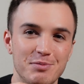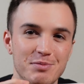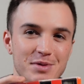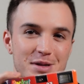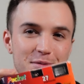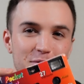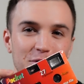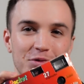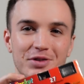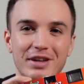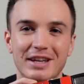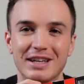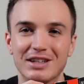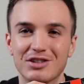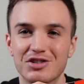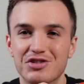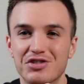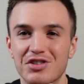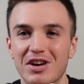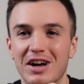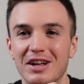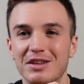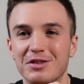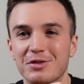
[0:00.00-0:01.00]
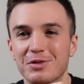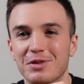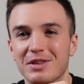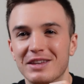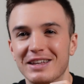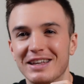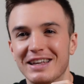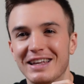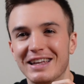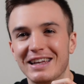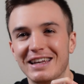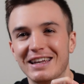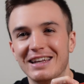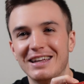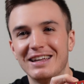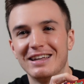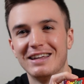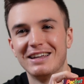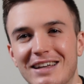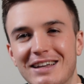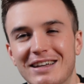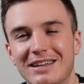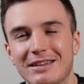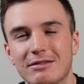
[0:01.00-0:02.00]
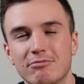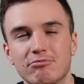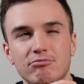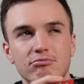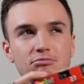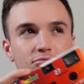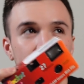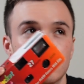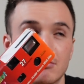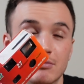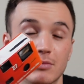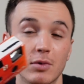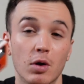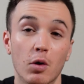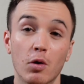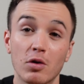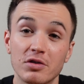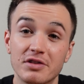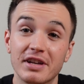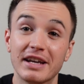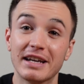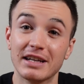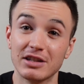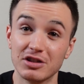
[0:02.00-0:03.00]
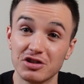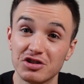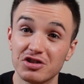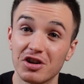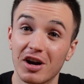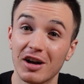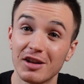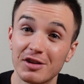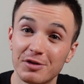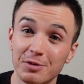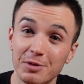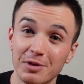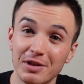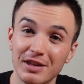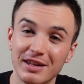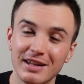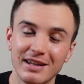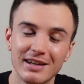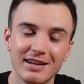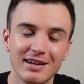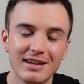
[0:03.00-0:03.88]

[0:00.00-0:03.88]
people taking shots with it, or taking shots with it.